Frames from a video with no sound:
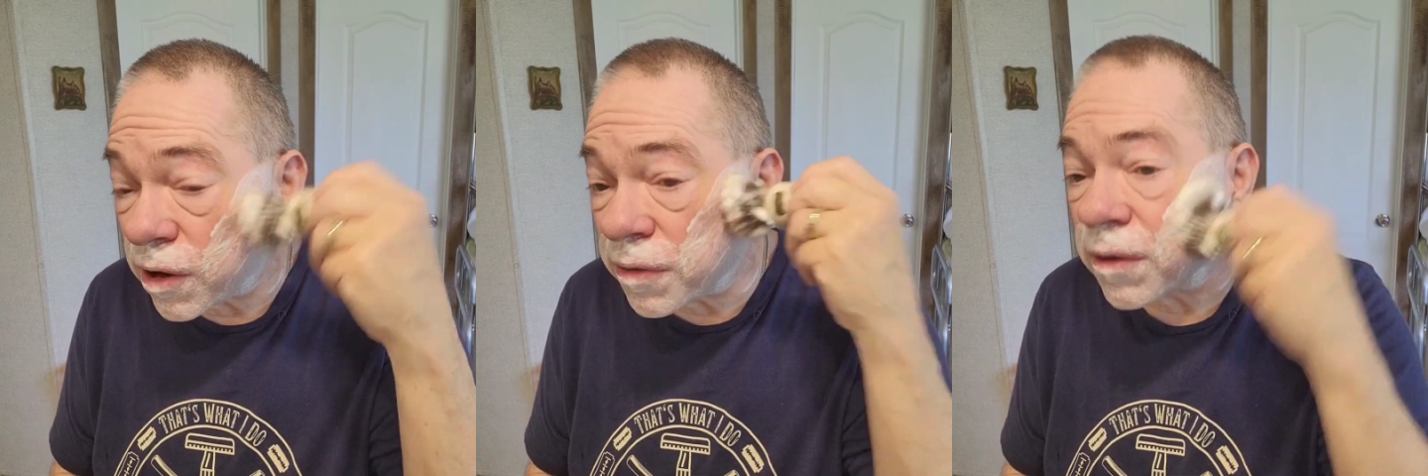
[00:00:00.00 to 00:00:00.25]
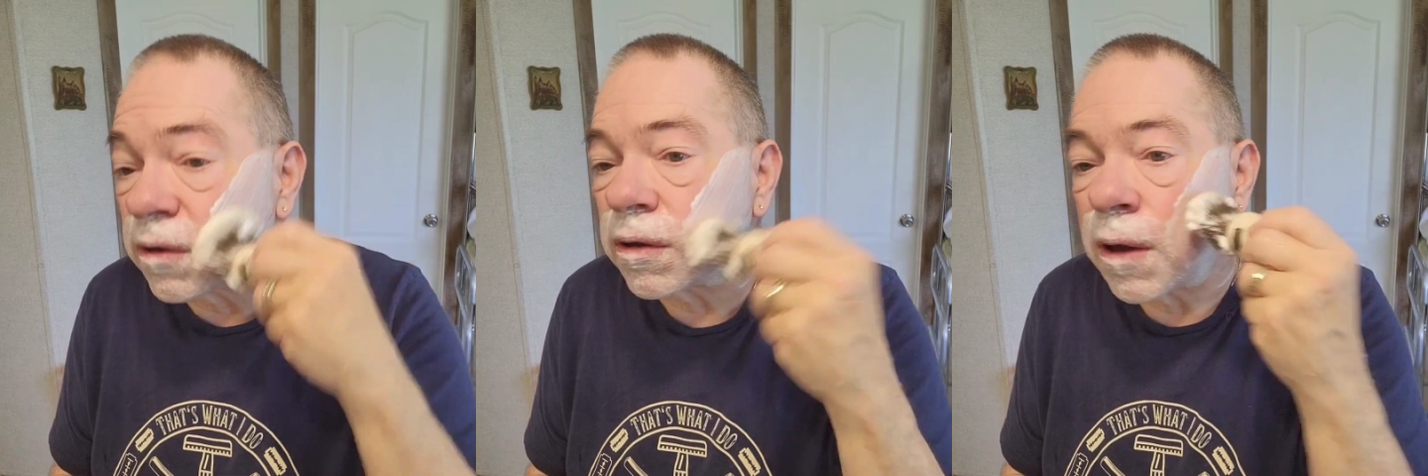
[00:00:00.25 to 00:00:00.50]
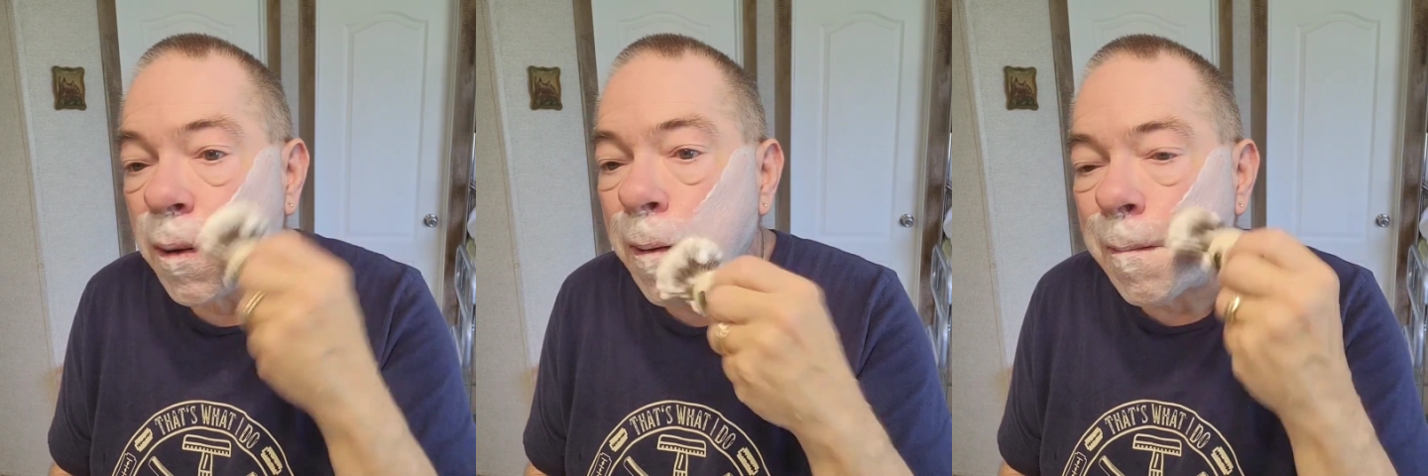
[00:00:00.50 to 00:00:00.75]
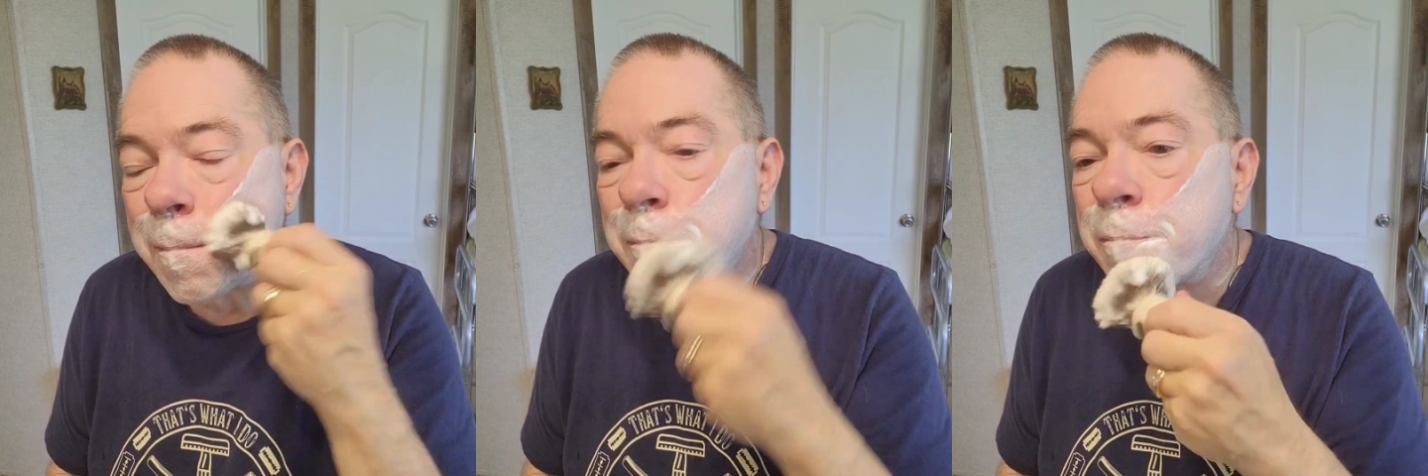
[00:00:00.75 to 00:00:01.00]
I think
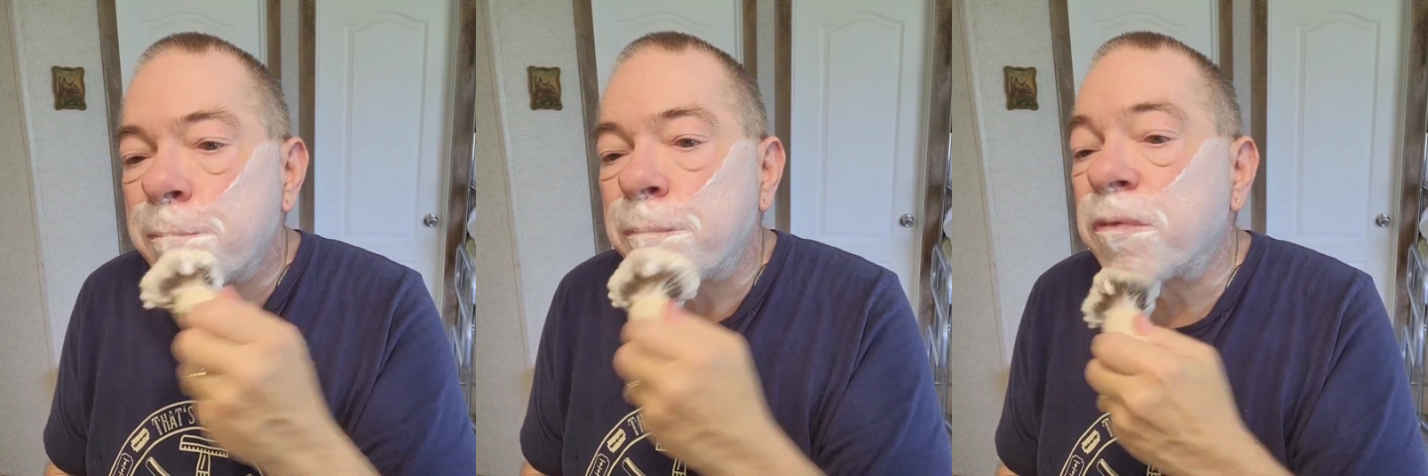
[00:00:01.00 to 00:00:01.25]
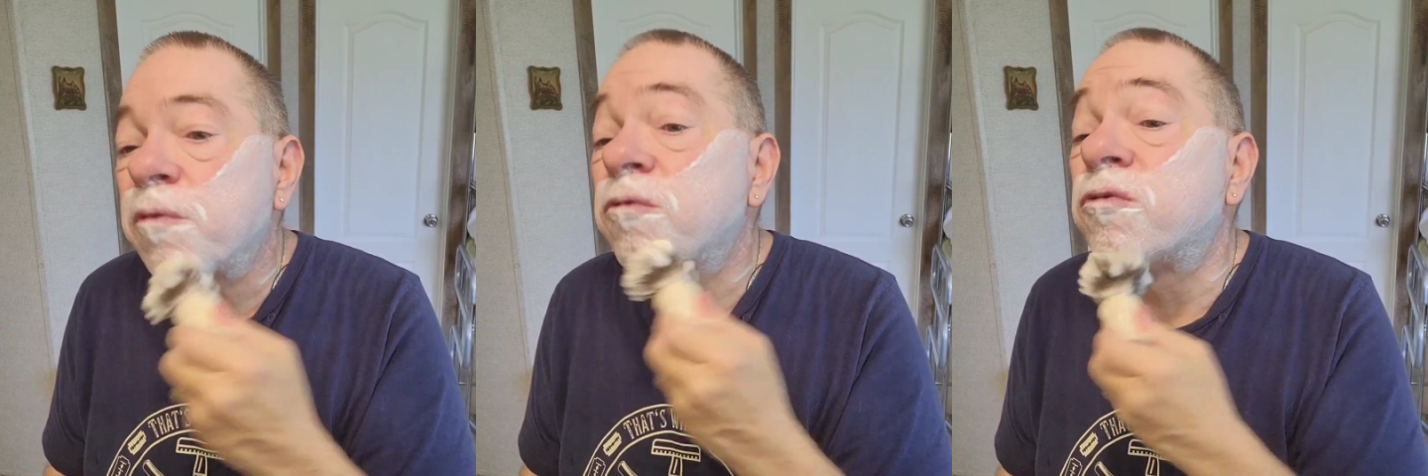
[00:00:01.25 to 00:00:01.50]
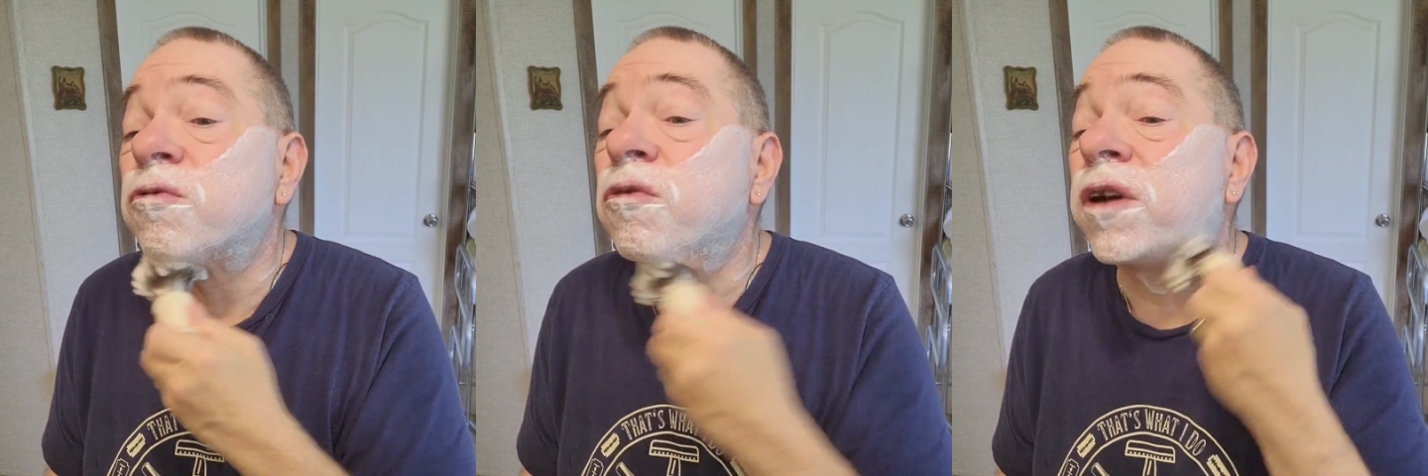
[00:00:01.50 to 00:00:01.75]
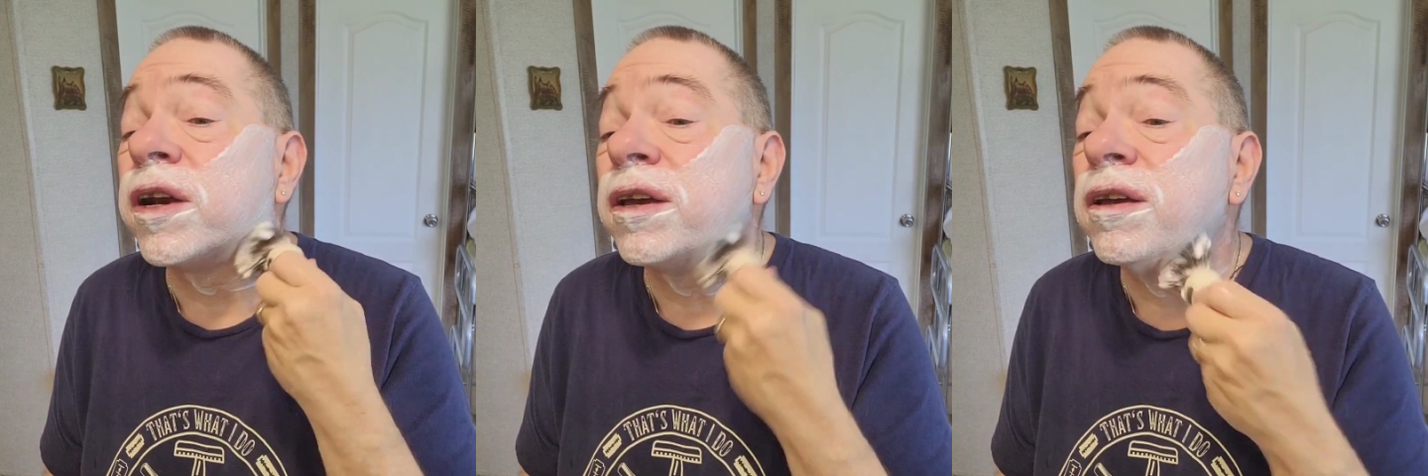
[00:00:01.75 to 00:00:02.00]

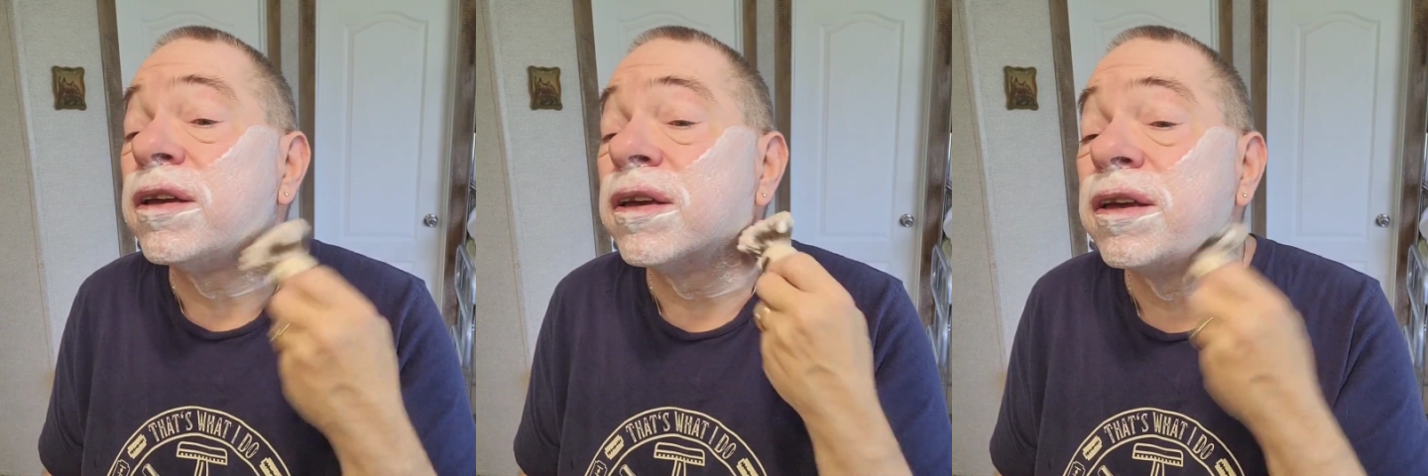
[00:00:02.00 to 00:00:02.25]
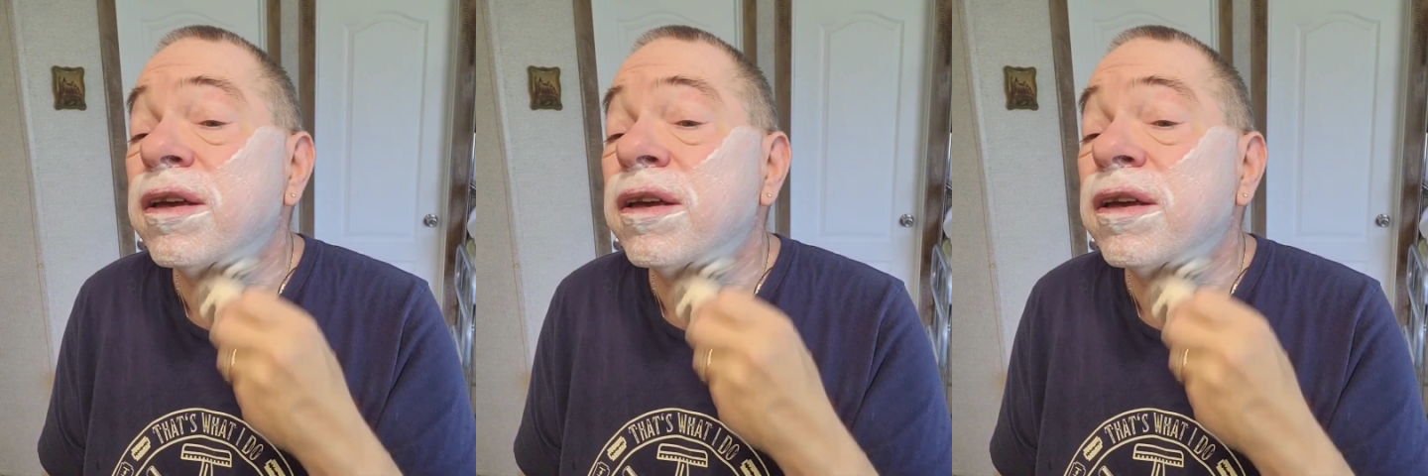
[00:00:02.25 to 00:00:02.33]
Frank